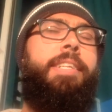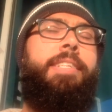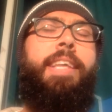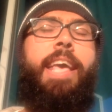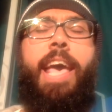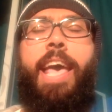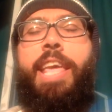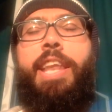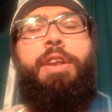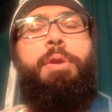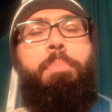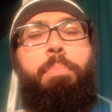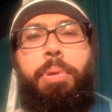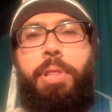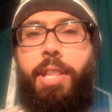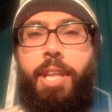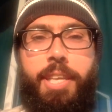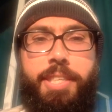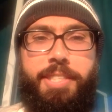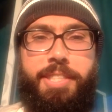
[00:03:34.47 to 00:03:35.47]

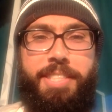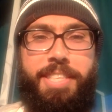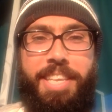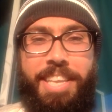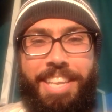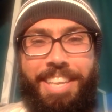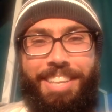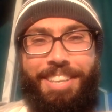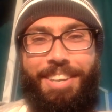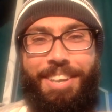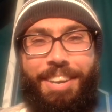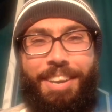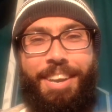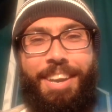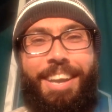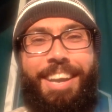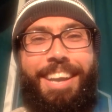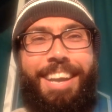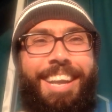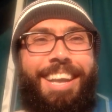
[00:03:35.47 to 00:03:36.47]
10+
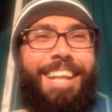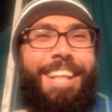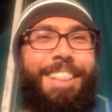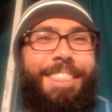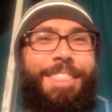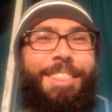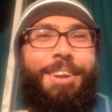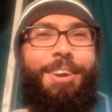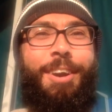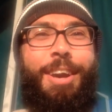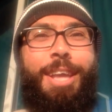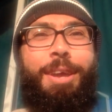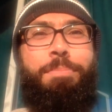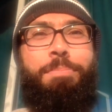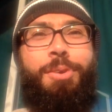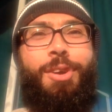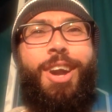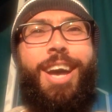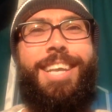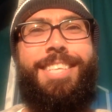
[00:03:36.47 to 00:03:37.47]
year learning
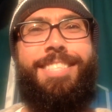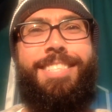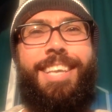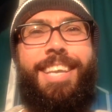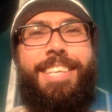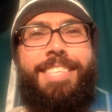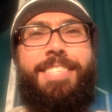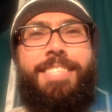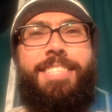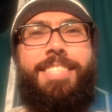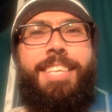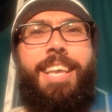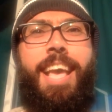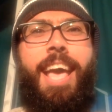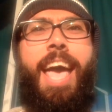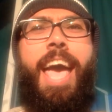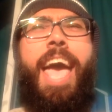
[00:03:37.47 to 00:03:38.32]
process.